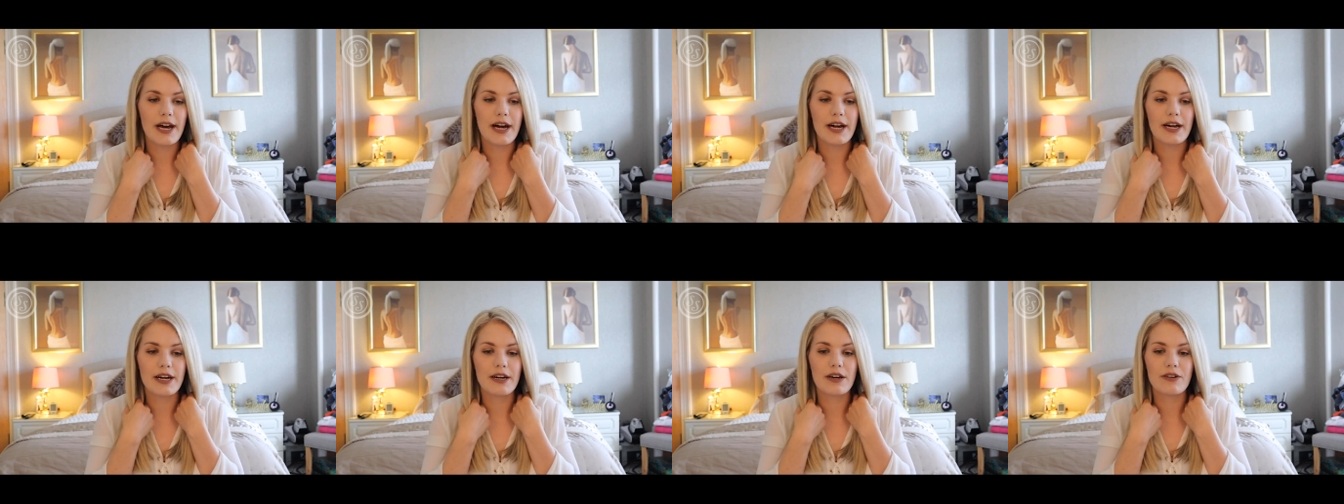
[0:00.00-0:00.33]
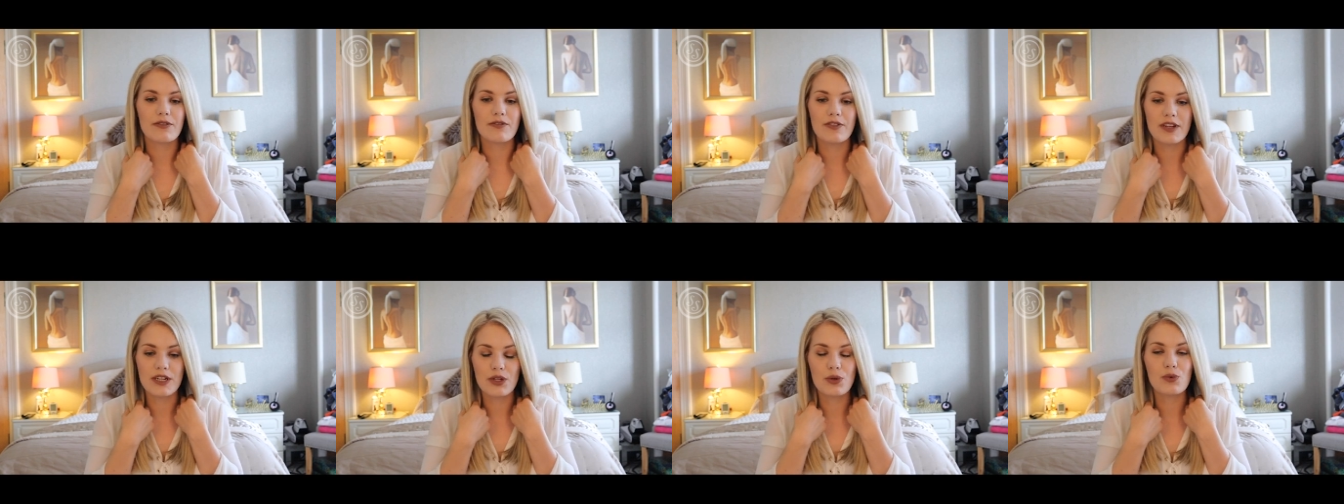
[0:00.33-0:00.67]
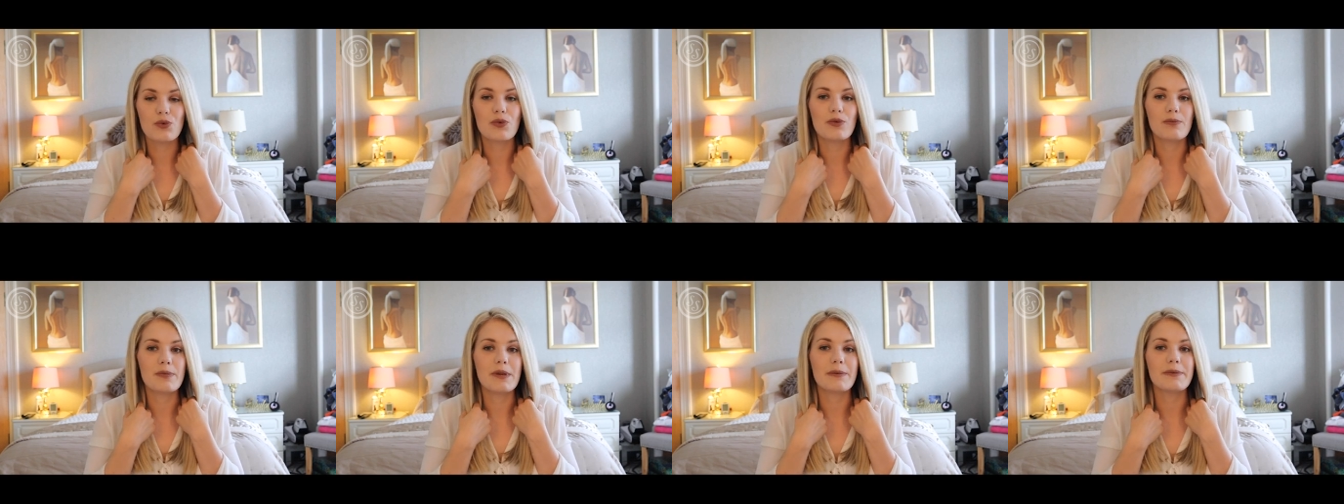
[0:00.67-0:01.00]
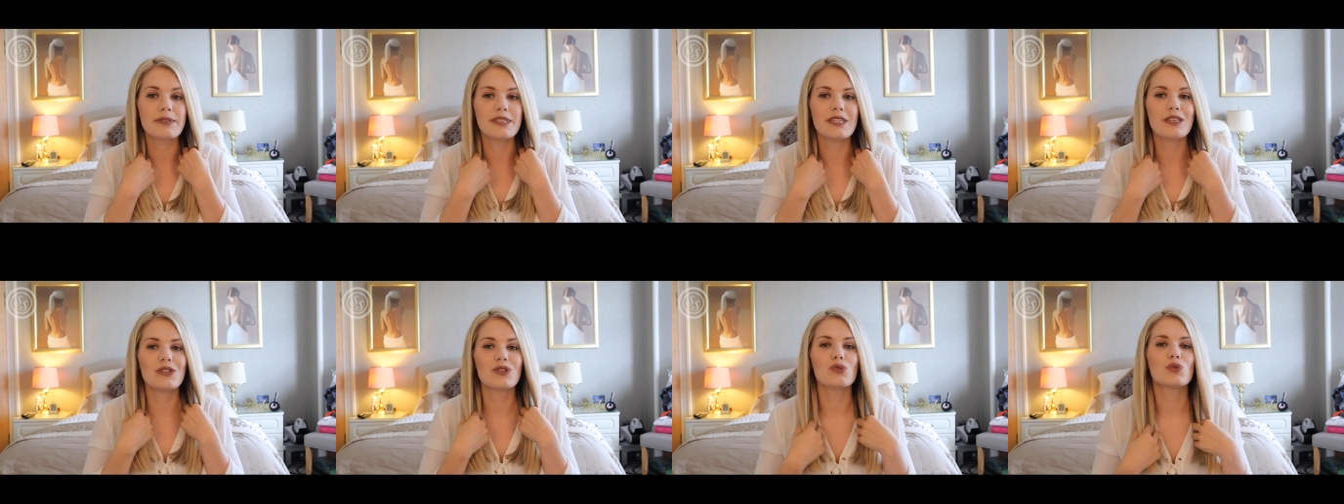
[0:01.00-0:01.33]
a video with
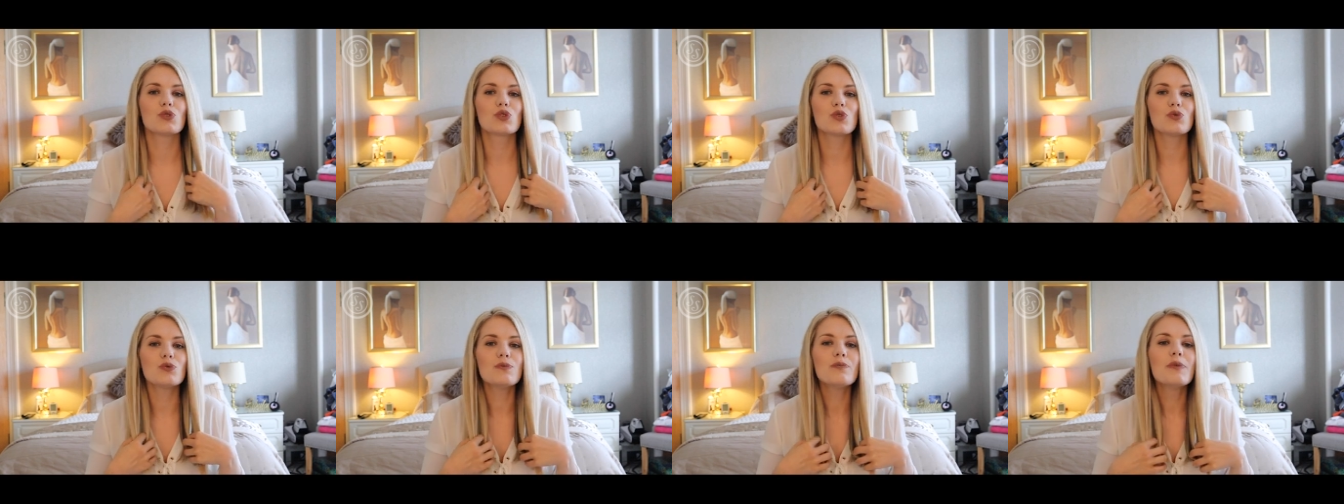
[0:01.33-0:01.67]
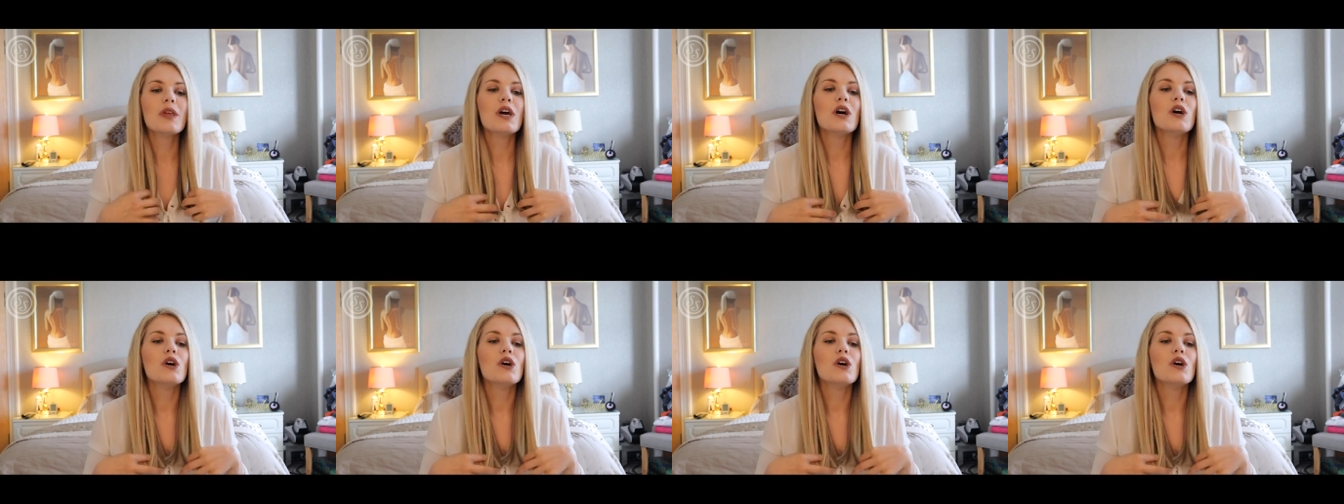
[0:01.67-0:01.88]
BBC The Social.